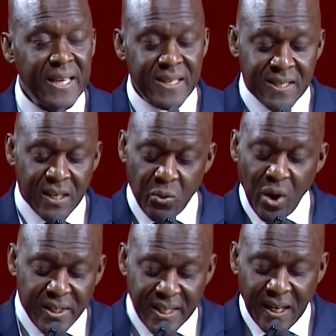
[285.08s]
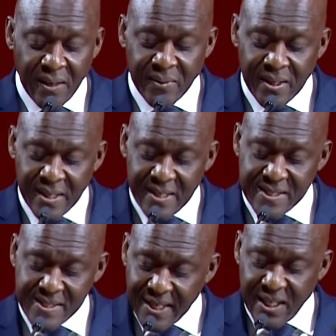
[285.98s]
in Rwanda,
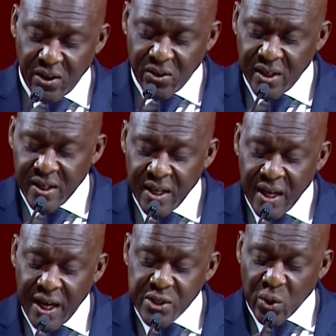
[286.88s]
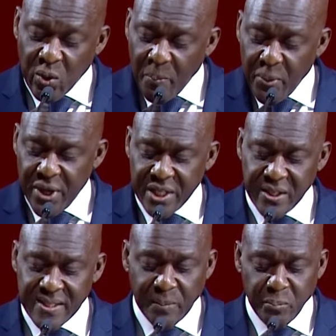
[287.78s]
in Senegal, and the
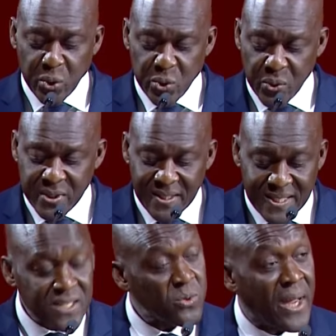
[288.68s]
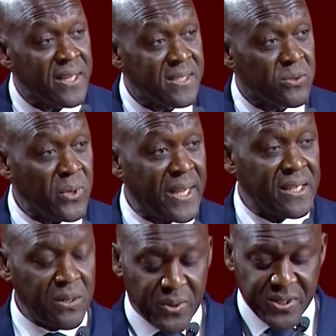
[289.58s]
cooperations that produce these
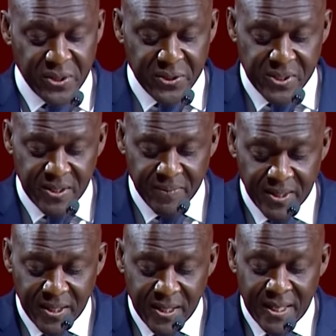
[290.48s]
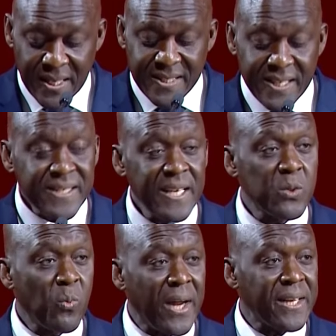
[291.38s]
striking results. This
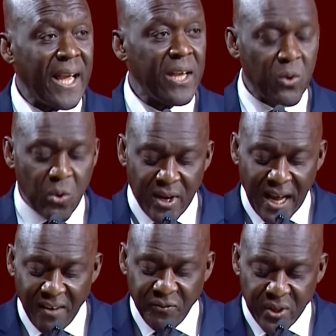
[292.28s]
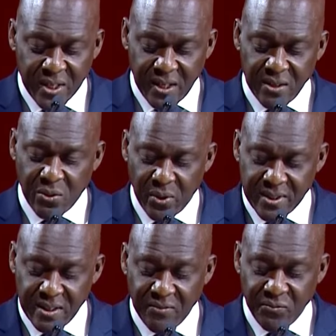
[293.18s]
is what I call African
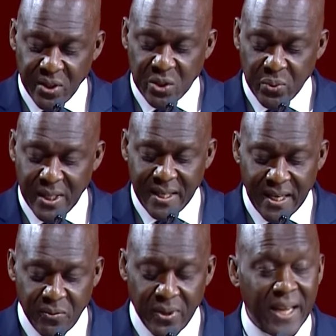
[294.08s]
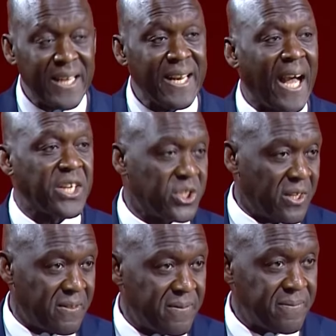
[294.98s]
Continent Free Trade Area in
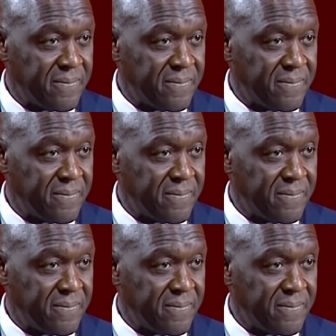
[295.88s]
action.